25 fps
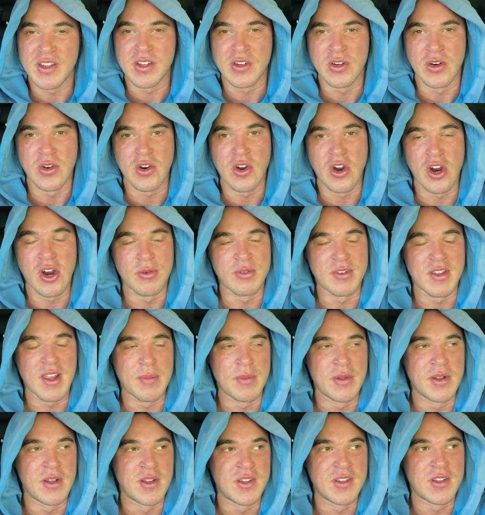So, no carbs in that
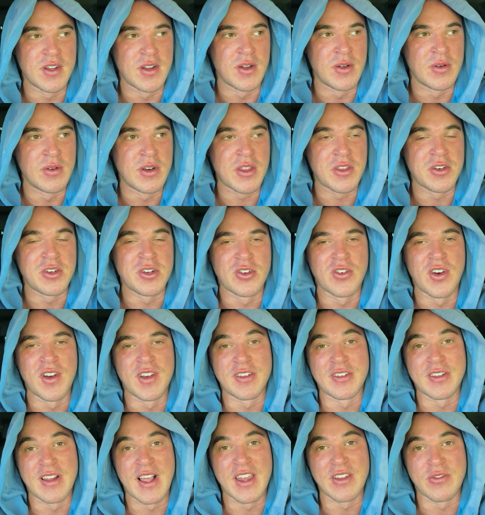meal. So, nothing too
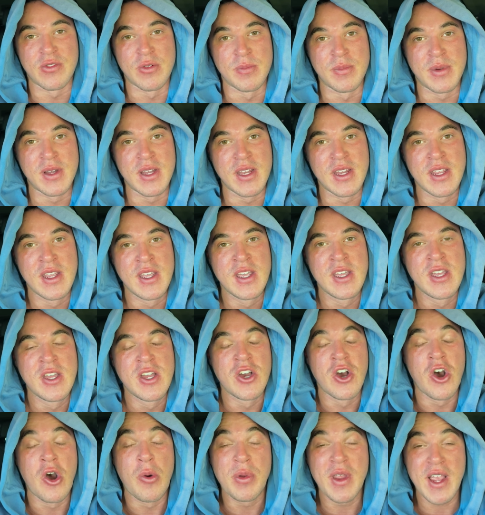crazy the last one. But
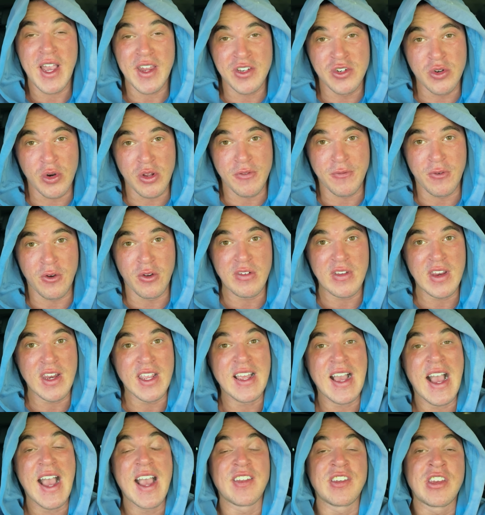hope you guys enjoy the full day of
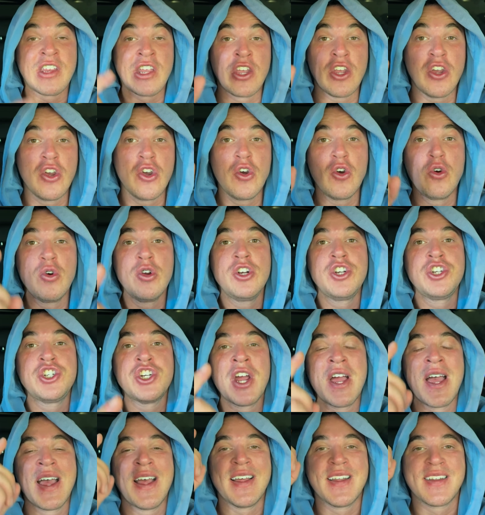eating. Guys, huge
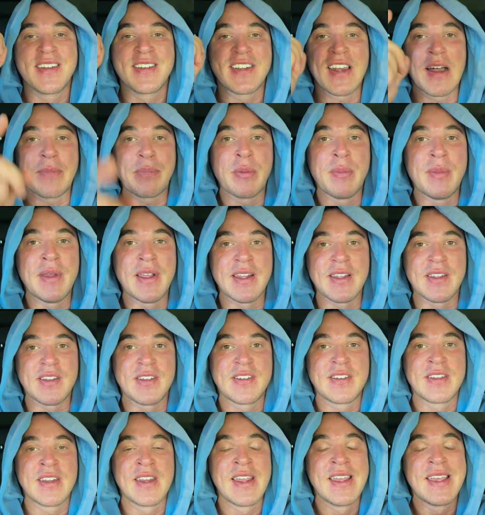
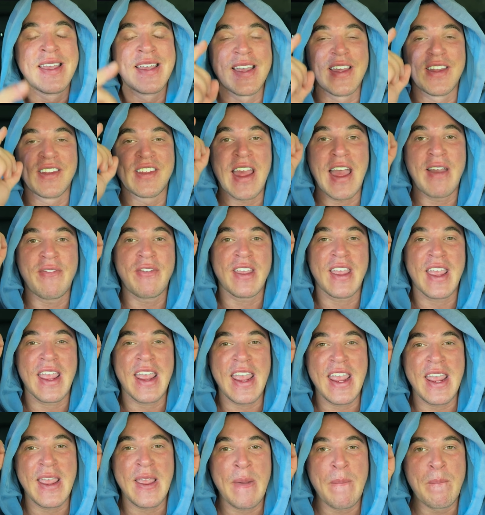supplements. Is having
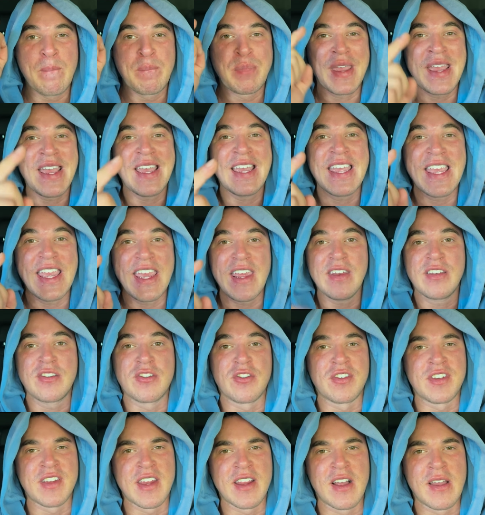a big
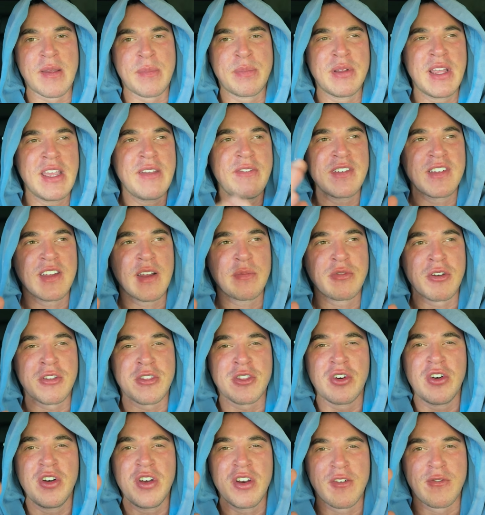Easter sale. I believe it's up to
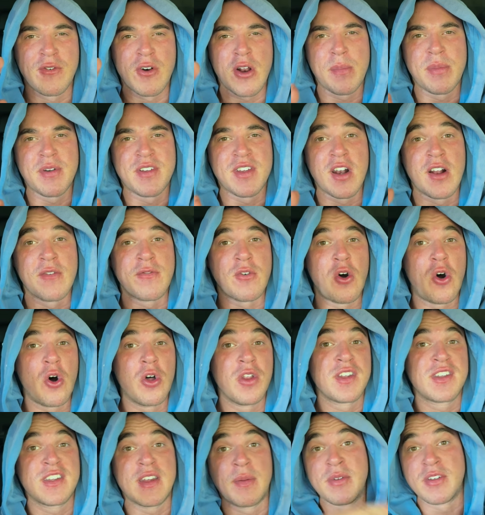30 or 40% off all
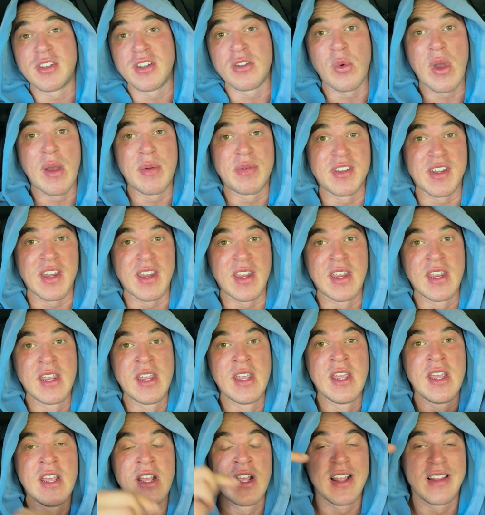the supplements on the website
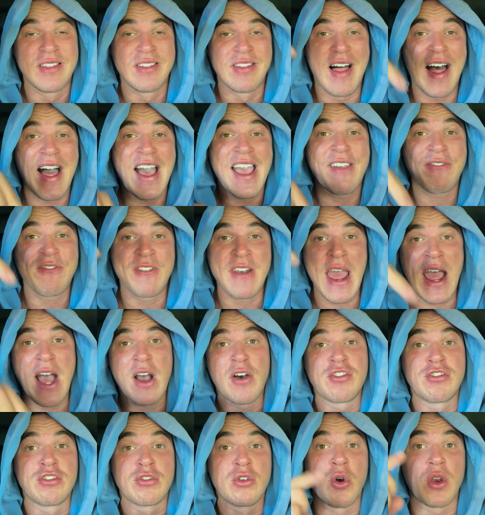live
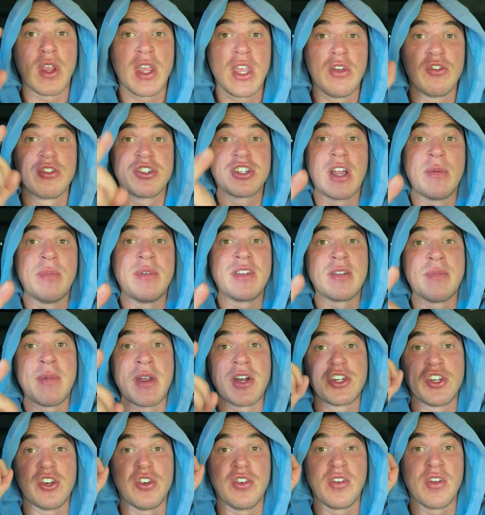now. So go to Huge Supplements and
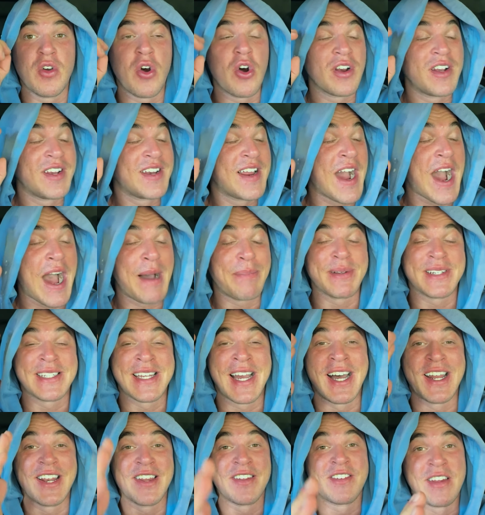make sure you cop a
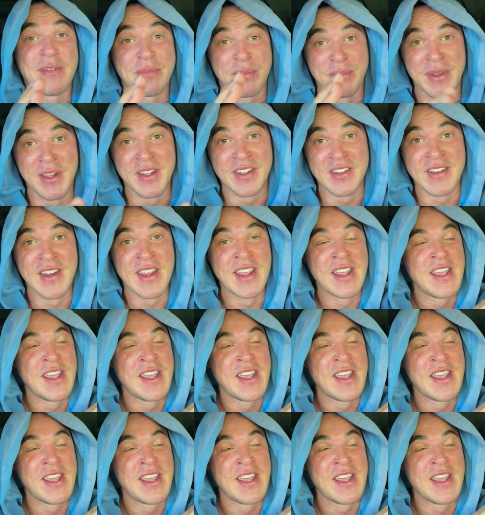ton of supplements.